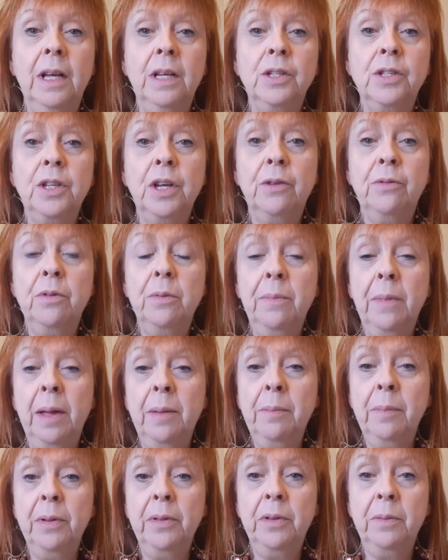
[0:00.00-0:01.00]
So
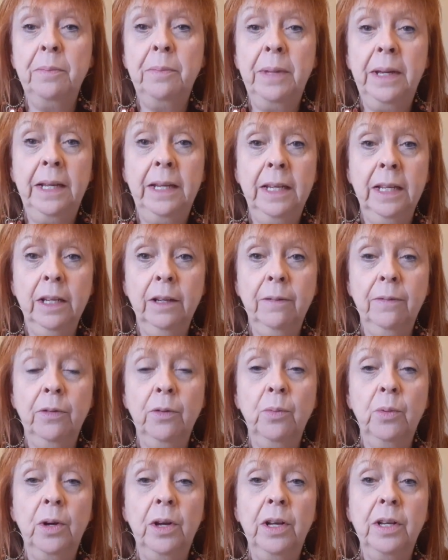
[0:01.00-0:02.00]
remember the meaning of
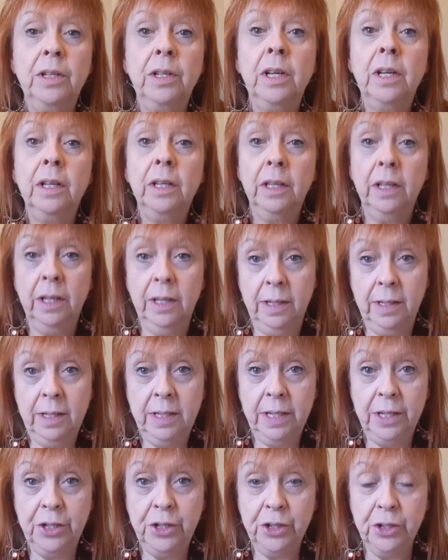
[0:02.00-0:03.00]
the word
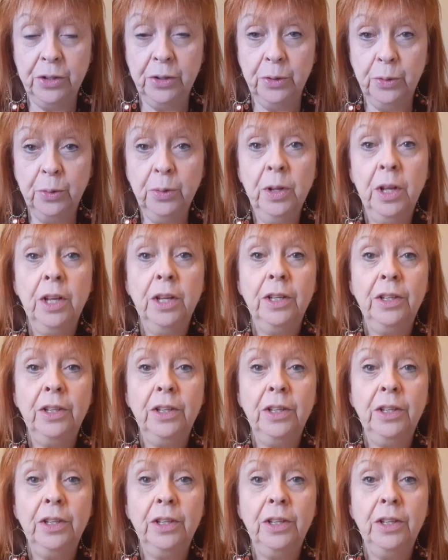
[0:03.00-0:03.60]
conditional,